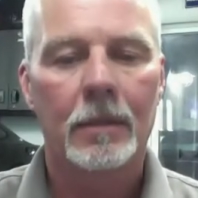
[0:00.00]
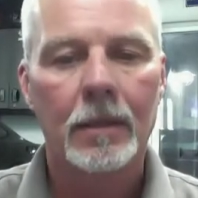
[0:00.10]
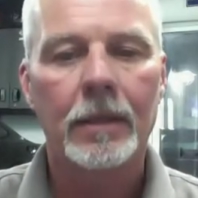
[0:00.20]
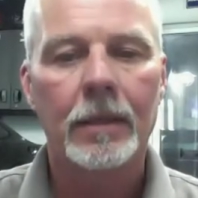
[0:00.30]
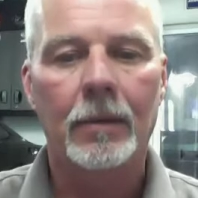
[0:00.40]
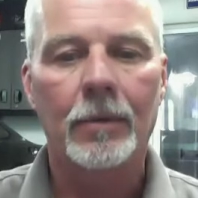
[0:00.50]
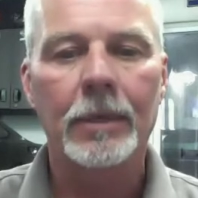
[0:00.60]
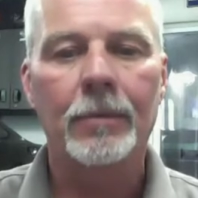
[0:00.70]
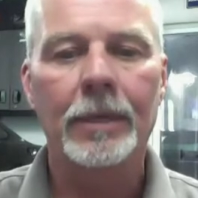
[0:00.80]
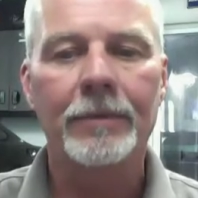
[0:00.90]
Yeah,
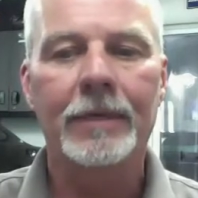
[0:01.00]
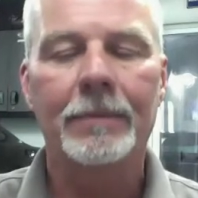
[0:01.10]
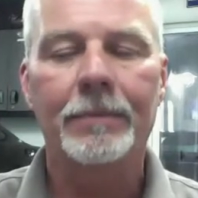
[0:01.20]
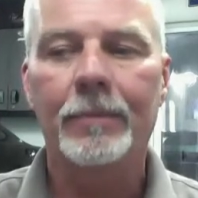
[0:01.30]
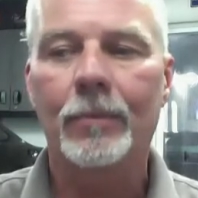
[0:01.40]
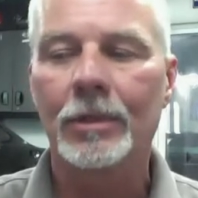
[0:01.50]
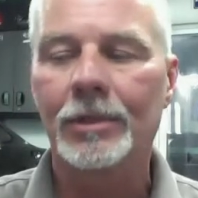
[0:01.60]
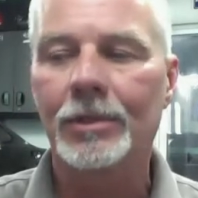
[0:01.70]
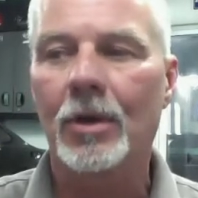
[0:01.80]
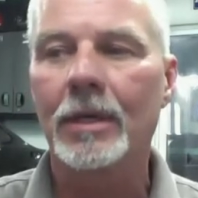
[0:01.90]
we're
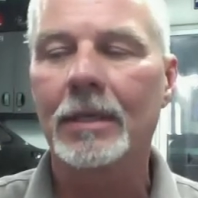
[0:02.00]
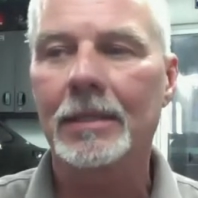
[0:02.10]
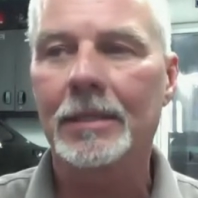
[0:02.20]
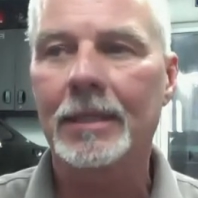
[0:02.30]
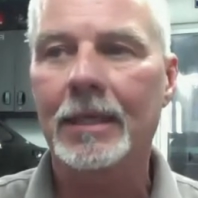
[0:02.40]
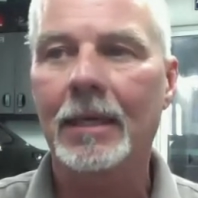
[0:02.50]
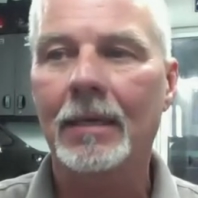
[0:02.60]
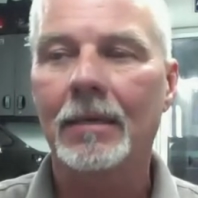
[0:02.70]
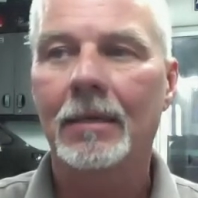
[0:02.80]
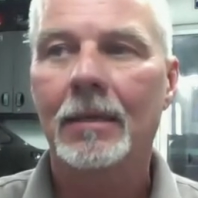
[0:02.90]
starting to
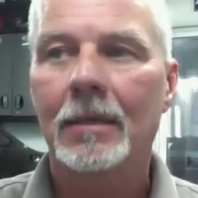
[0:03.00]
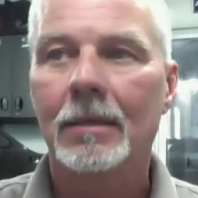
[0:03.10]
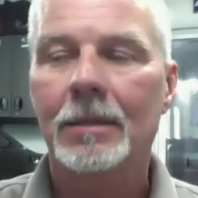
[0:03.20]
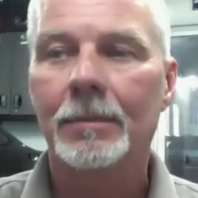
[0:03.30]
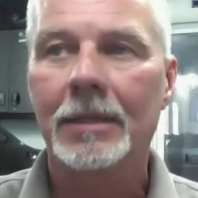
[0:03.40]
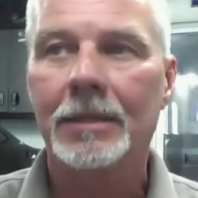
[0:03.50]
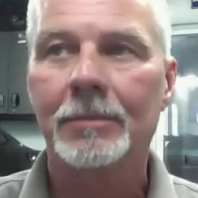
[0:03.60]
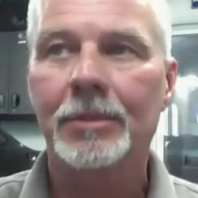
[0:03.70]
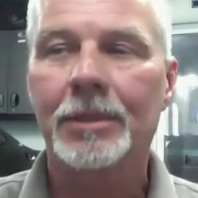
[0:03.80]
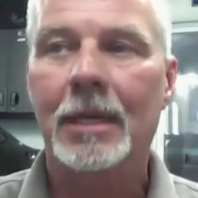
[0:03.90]
see some
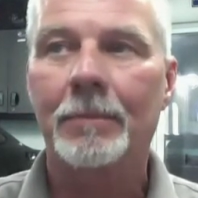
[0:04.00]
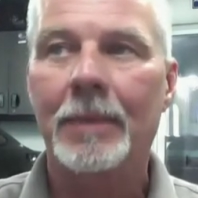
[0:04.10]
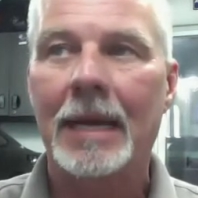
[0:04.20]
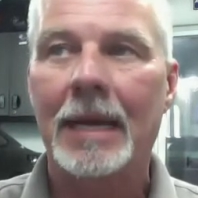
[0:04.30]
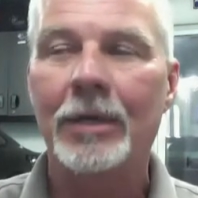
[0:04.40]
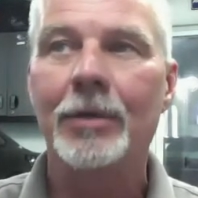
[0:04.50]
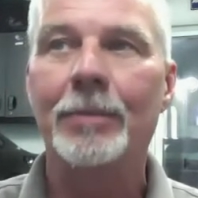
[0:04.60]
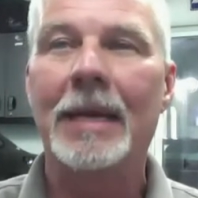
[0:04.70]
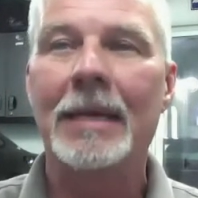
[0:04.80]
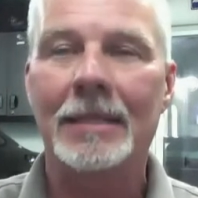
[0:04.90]
customers come back. We do
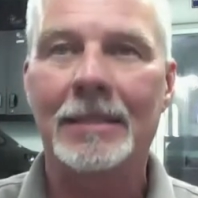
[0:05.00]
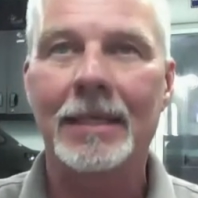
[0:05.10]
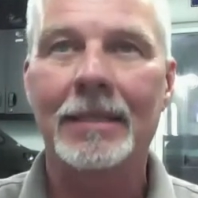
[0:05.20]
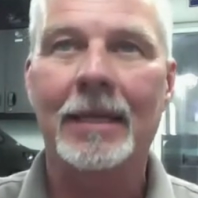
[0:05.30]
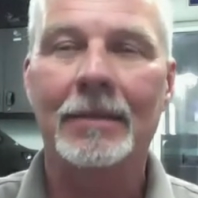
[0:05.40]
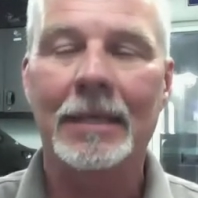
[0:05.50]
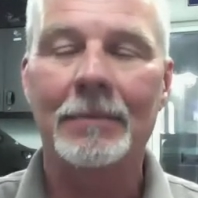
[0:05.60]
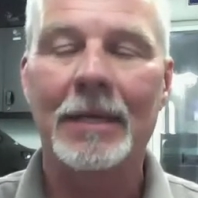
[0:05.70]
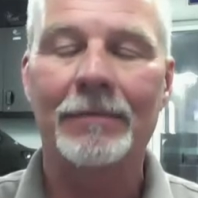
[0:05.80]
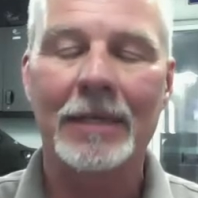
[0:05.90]
maintenance details. As a
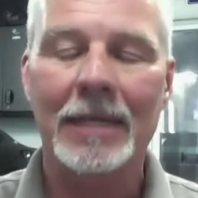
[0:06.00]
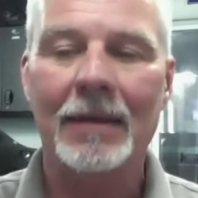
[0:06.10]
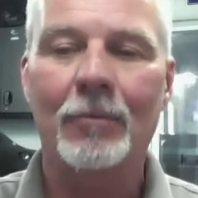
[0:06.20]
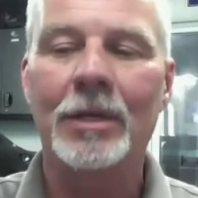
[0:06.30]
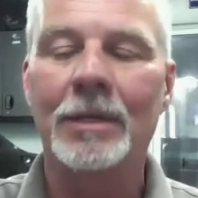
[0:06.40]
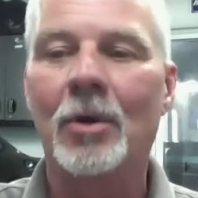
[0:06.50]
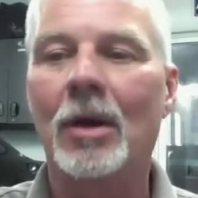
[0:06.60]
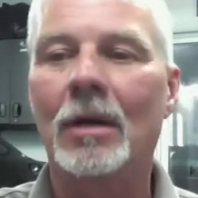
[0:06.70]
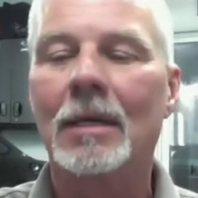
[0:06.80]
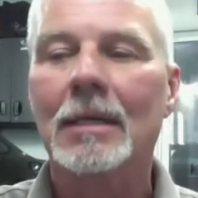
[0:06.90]
matter of fact, I have one
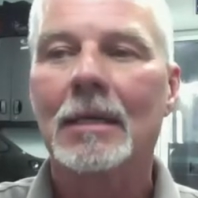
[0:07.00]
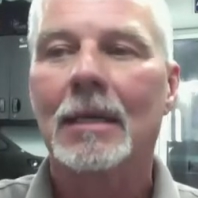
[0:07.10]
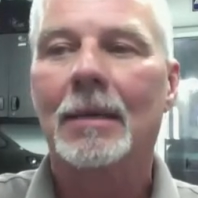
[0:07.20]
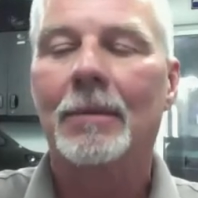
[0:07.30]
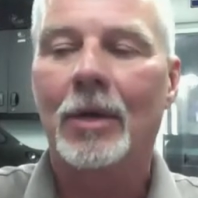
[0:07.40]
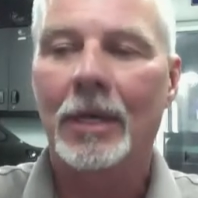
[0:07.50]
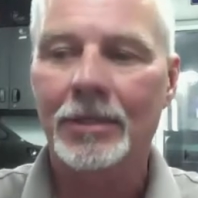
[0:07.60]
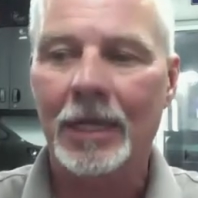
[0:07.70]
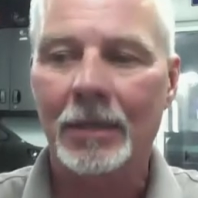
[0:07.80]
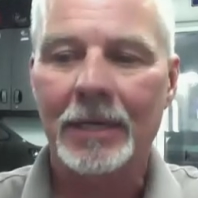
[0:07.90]
tomorrow on a
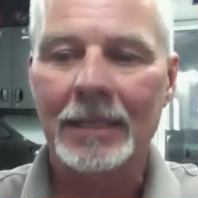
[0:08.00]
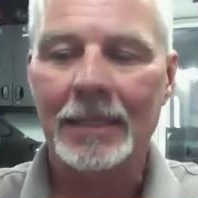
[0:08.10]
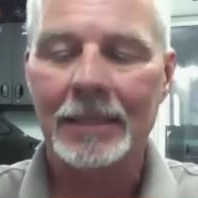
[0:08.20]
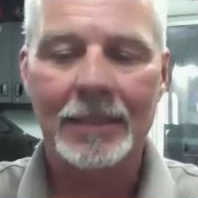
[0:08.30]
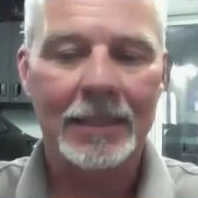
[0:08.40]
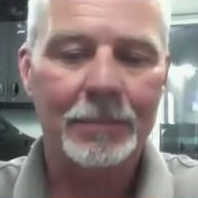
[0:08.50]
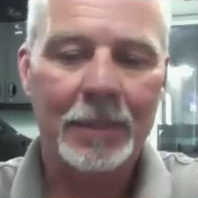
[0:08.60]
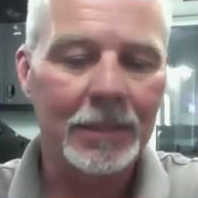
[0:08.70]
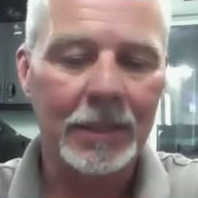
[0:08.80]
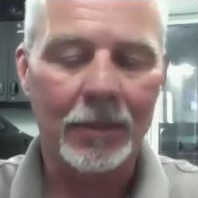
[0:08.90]
gentleman I did 6
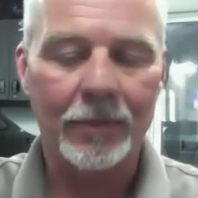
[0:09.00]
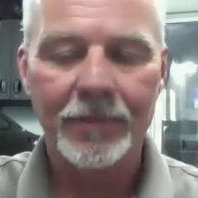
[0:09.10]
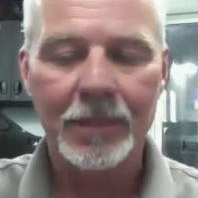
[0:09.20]
months ago.